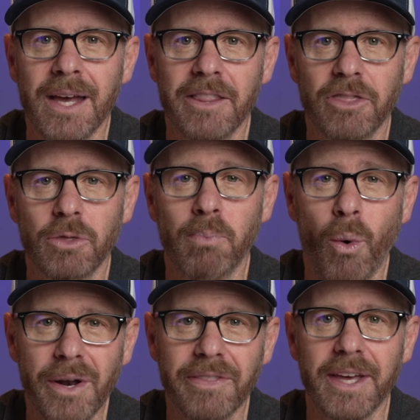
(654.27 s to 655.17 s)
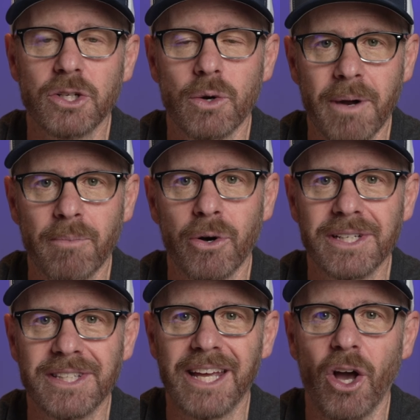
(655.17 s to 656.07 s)
Important thing to remember
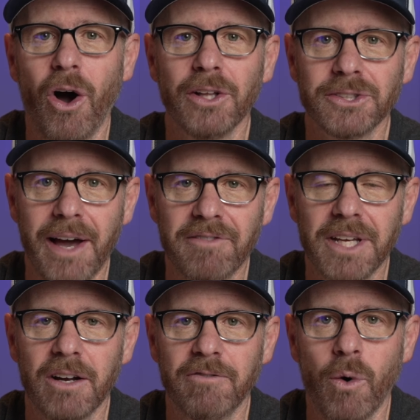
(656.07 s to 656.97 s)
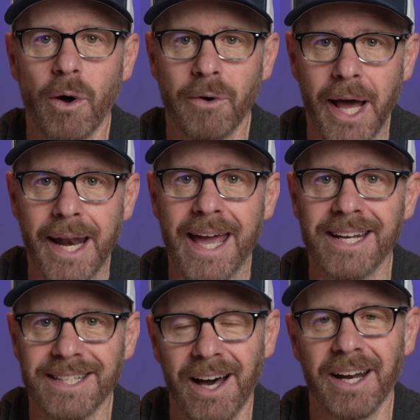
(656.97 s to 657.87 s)
is that you also have to get a
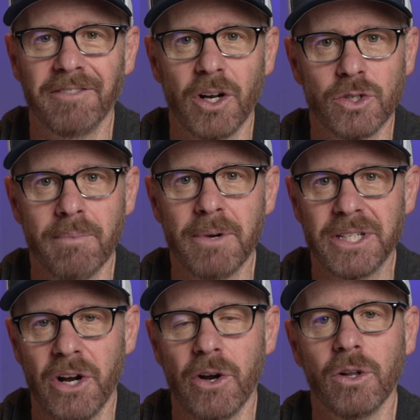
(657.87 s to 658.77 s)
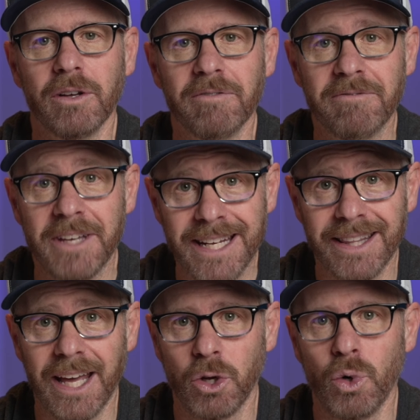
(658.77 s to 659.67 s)
409A done if there's a material
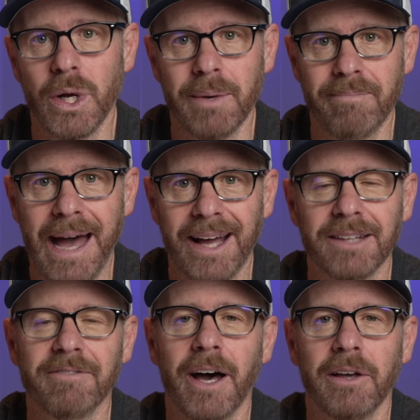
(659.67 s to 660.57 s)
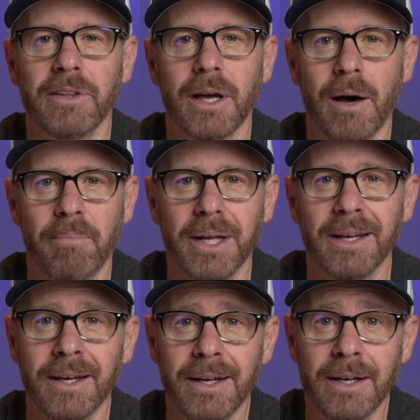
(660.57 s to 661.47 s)
event that could impact the value of the
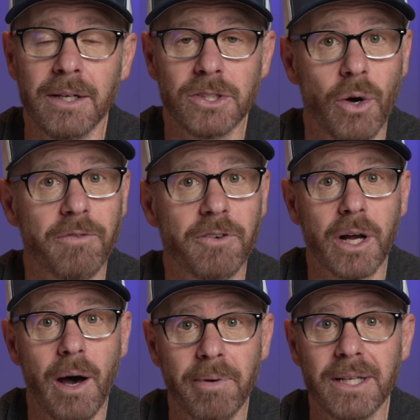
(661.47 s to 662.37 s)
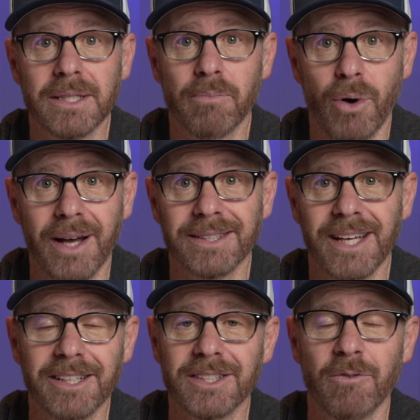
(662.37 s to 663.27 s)
company. So company's in
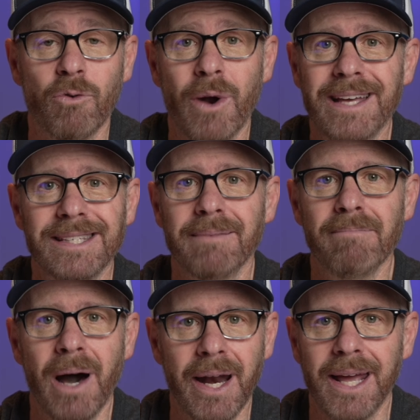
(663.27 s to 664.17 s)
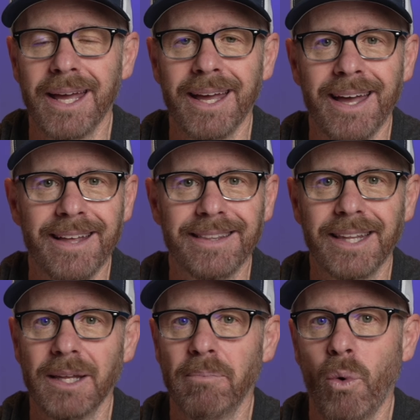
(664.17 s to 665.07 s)
process of raising money,
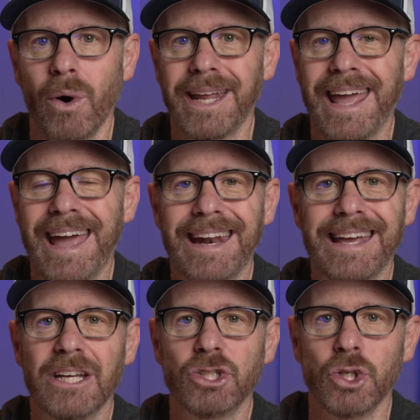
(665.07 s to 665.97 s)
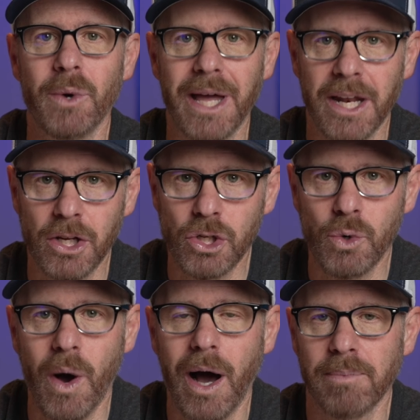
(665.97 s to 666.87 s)
then the board can't issue any
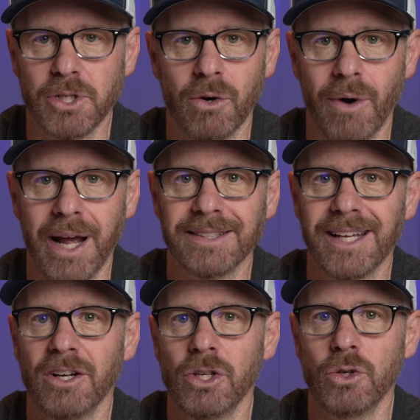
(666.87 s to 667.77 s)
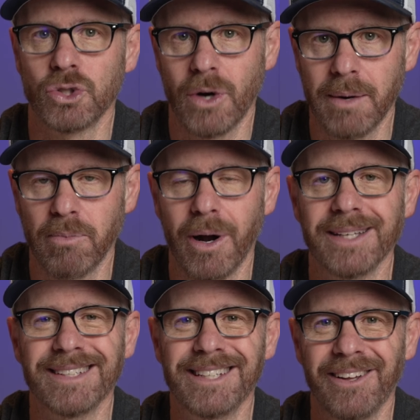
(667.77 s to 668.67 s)
new option grants at a new strike
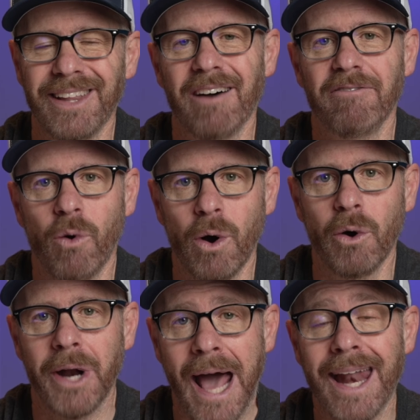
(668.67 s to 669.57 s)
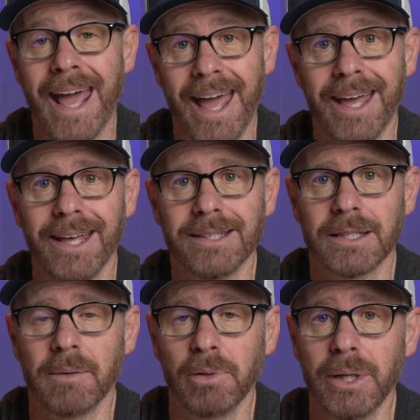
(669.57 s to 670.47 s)
price until that 409A
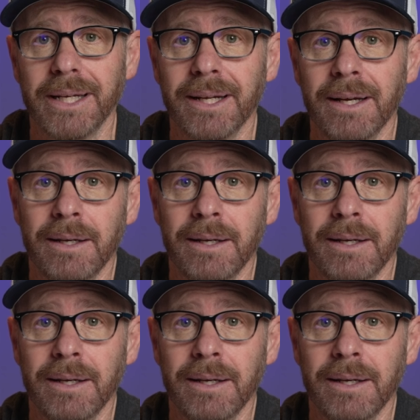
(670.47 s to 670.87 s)
is complete.